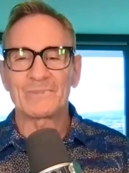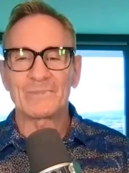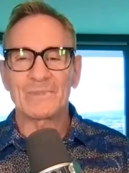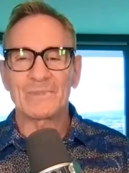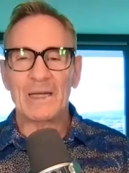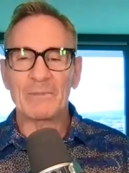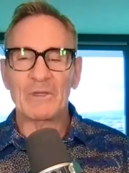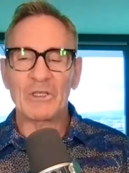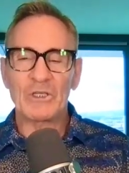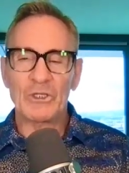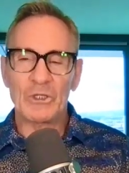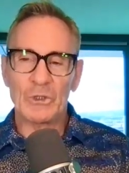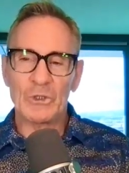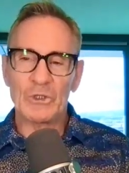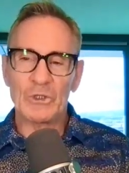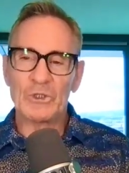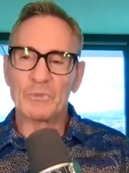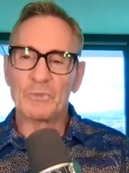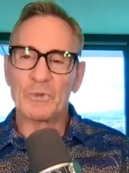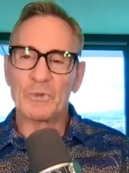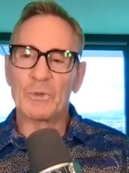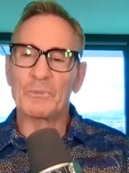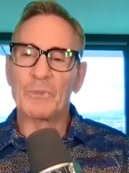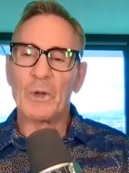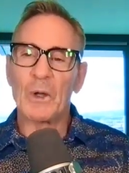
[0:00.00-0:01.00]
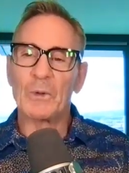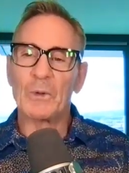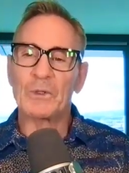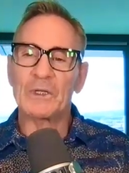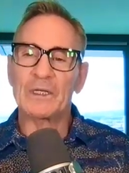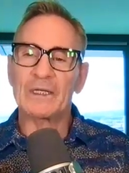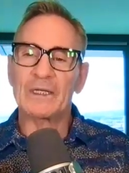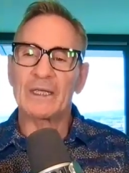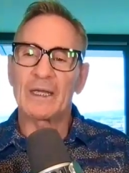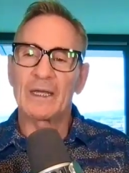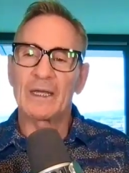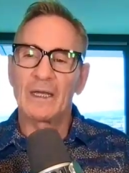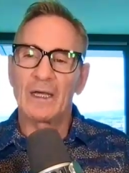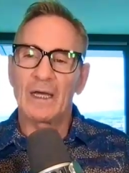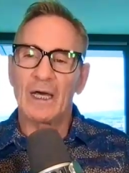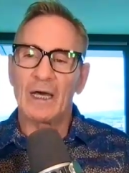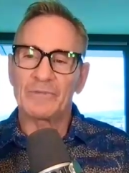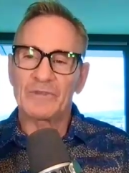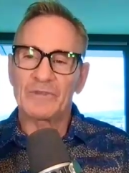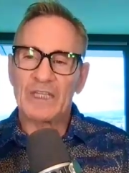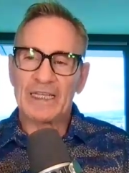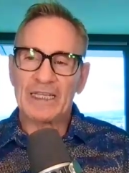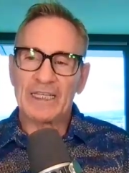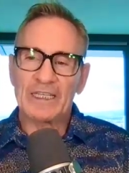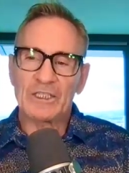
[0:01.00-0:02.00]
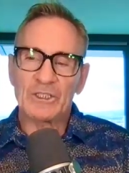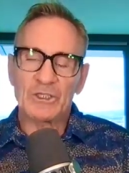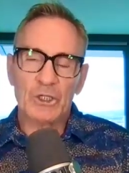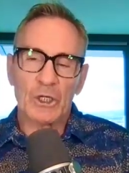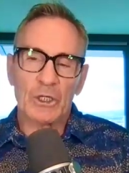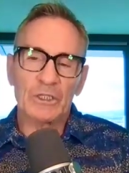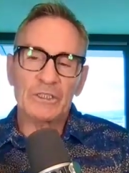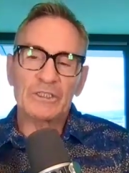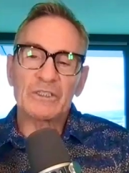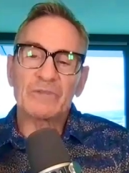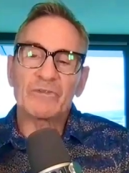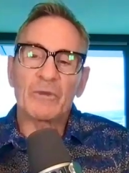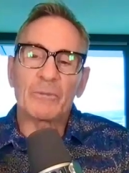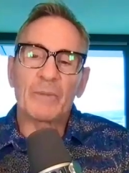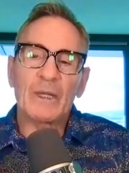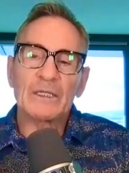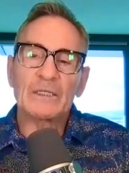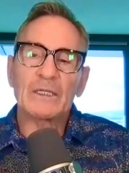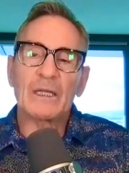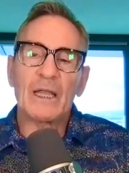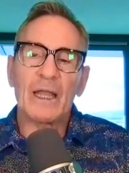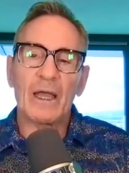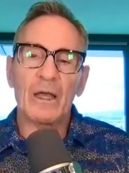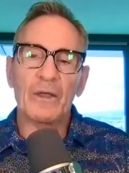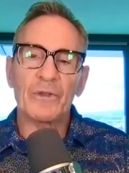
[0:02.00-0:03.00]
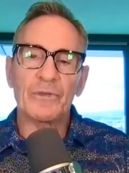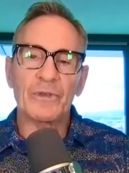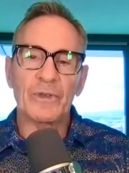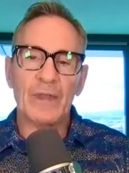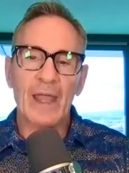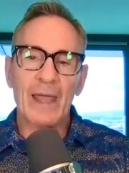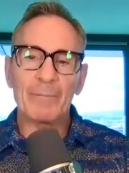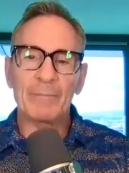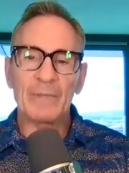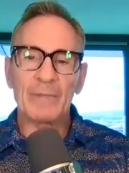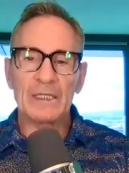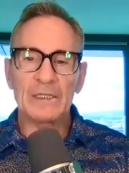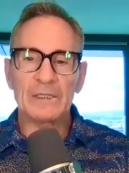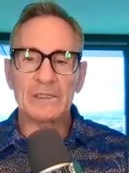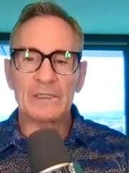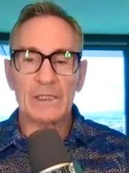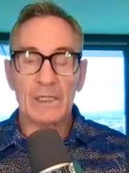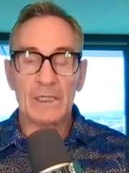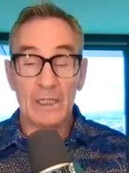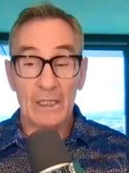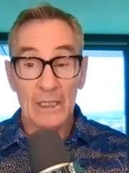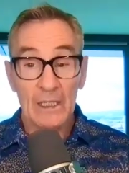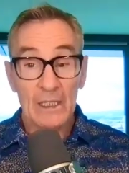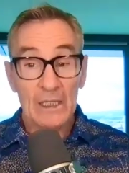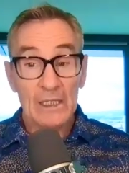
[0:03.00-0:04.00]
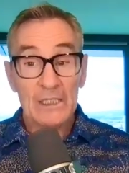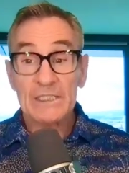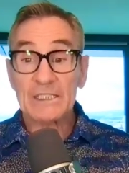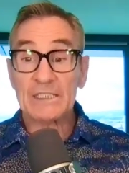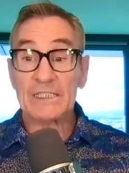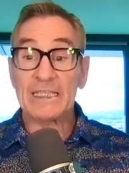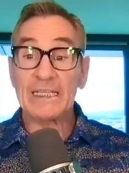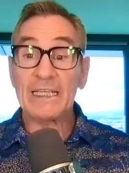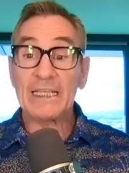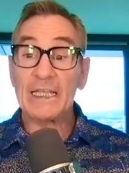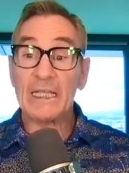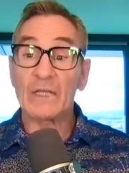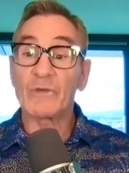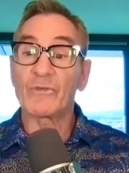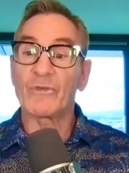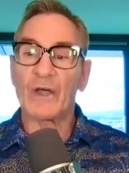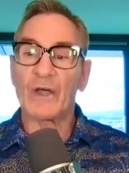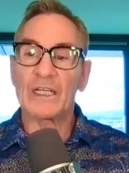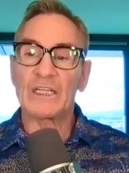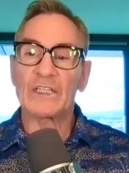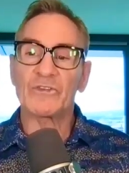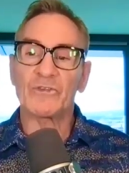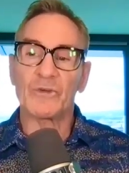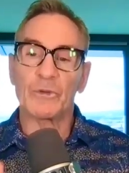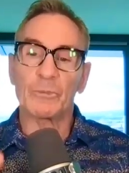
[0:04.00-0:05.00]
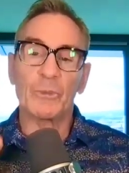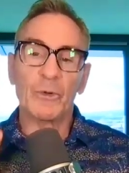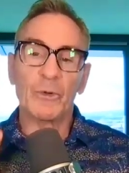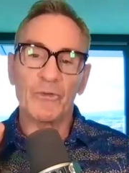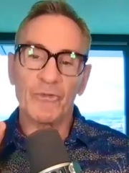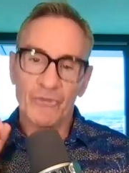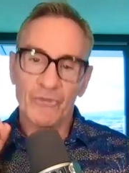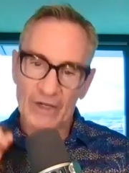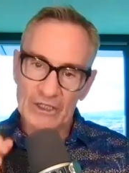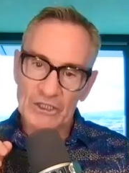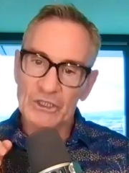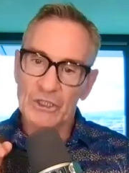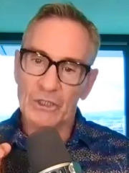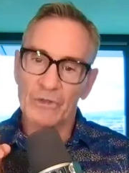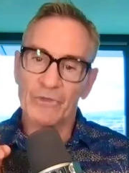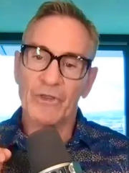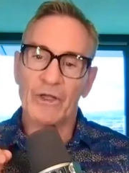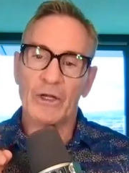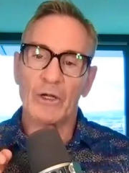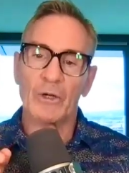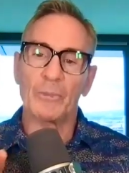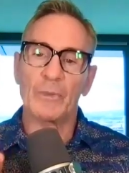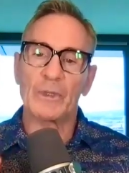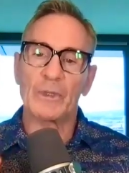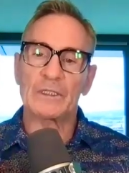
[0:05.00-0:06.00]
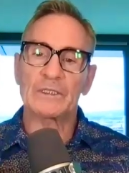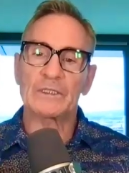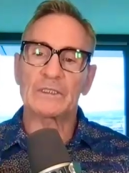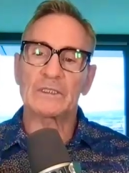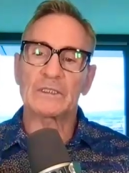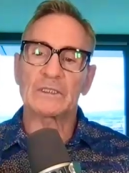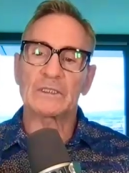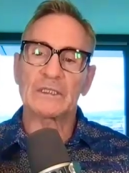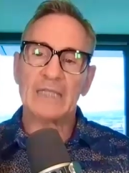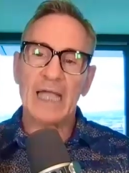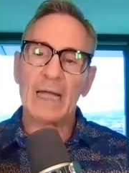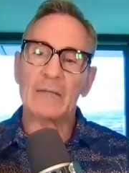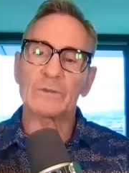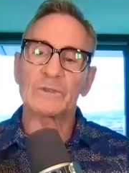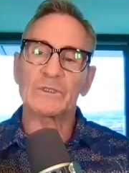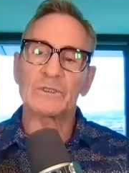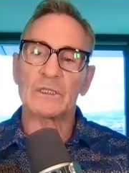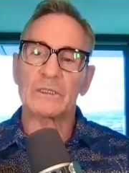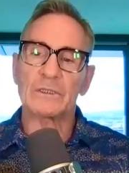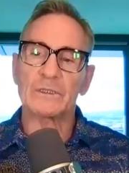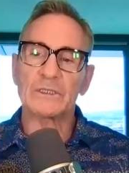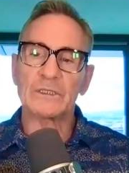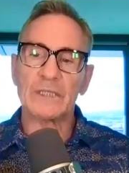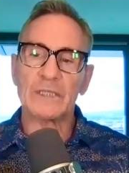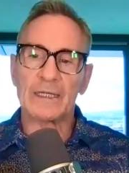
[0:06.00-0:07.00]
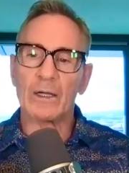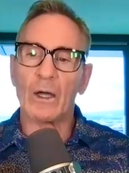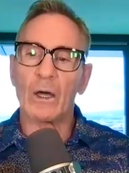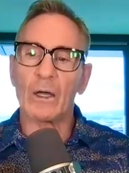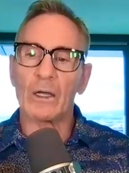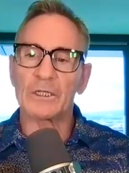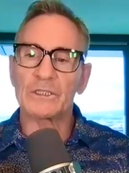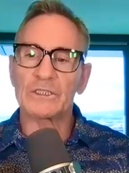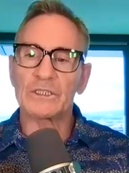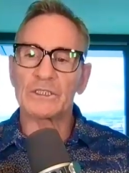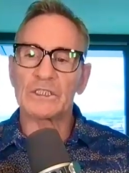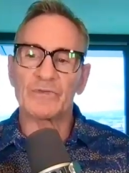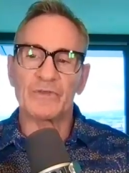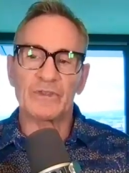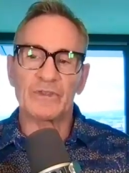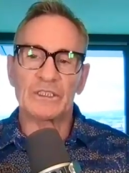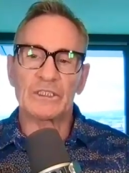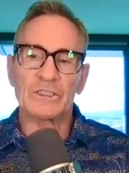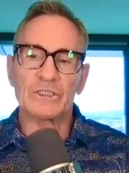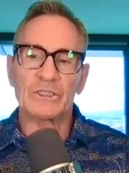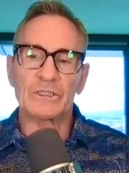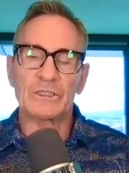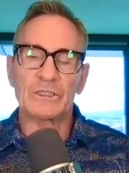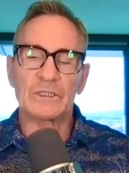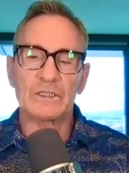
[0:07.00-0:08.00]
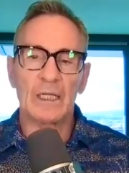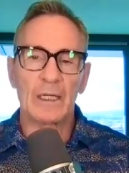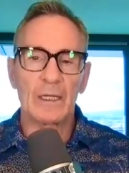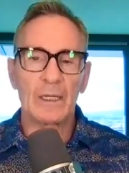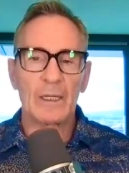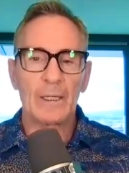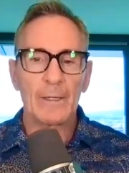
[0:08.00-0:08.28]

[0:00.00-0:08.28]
I'm a huge proponent of taking charge of my mental health, and that means seeking advice from professional therapists, counselors, psychologists, physicians,